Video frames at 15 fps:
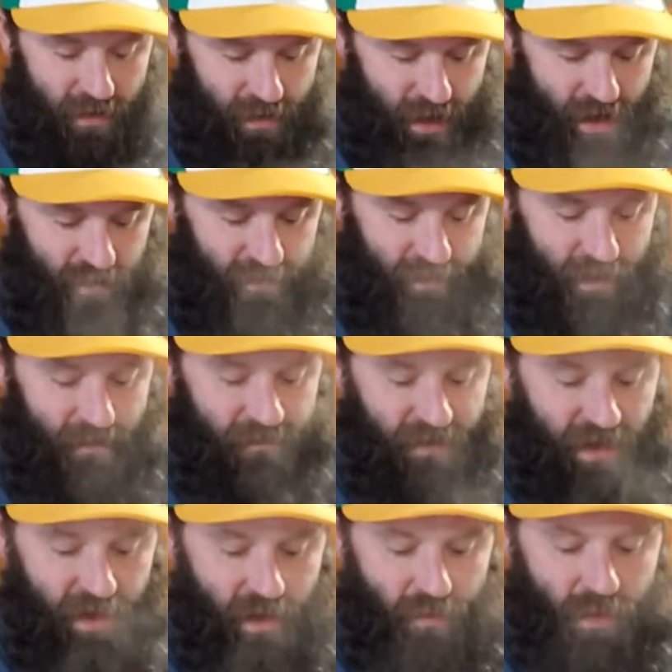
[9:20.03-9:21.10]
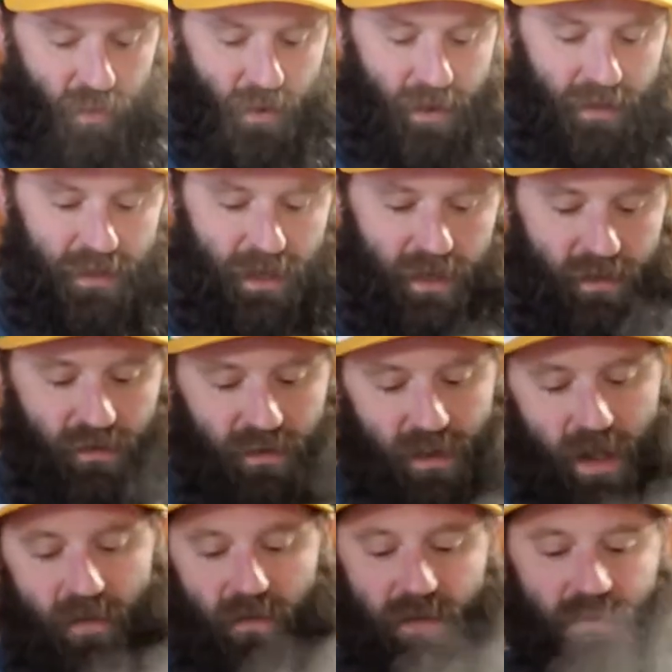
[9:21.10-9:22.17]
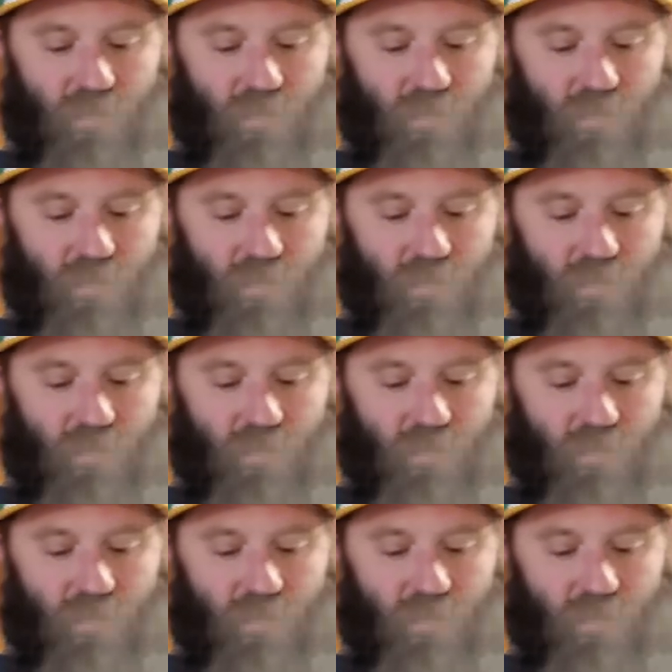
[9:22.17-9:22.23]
can't see, but what it did is everything